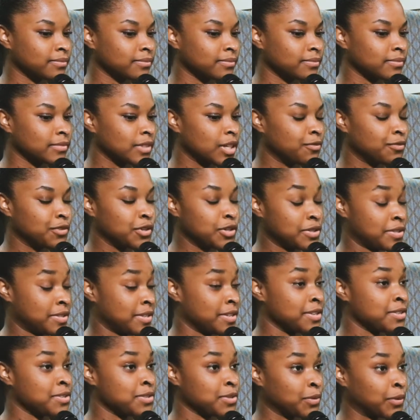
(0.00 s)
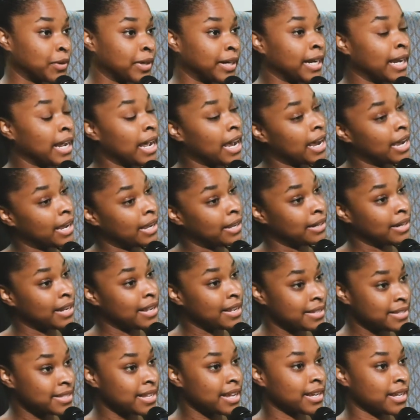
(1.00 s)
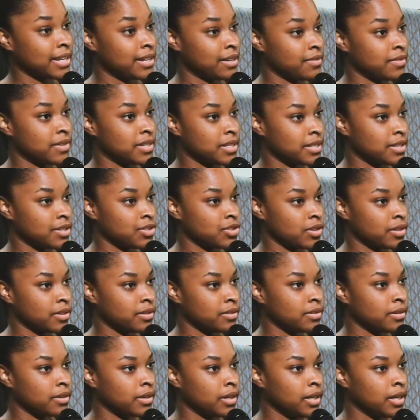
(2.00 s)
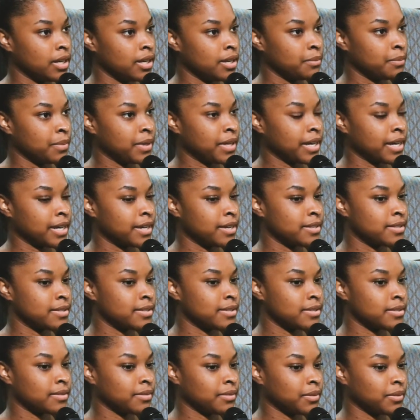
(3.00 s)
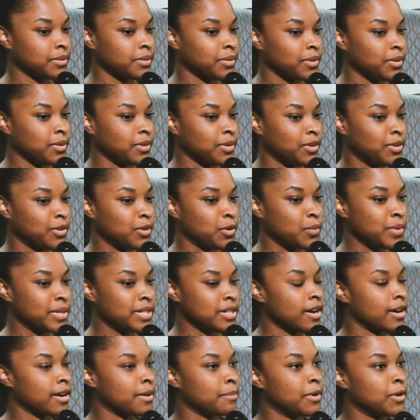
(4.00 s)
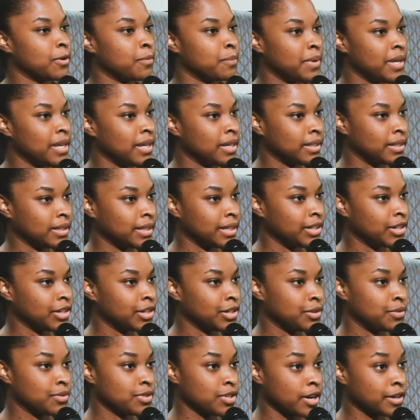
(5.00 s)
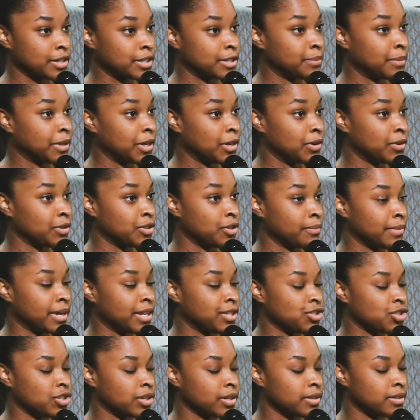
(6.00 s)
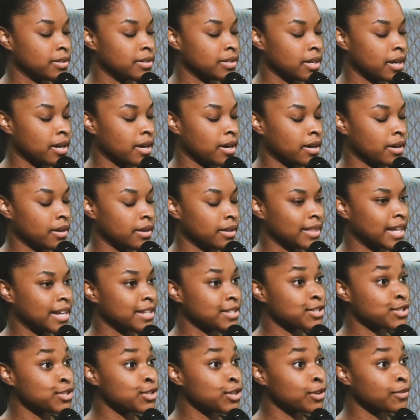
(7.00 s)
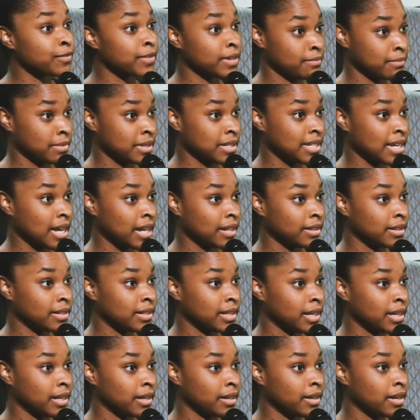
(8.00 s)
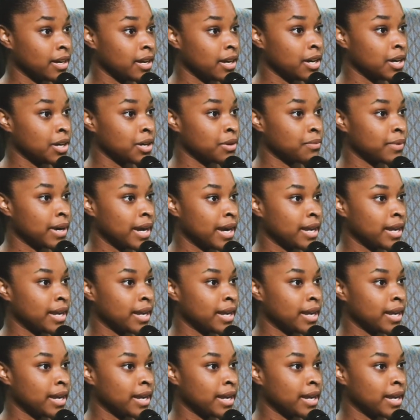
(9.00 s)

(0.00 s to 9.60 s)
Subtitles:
versus, an executive decision? Because we talk about being a leader. You mentioned that servant mentality, right?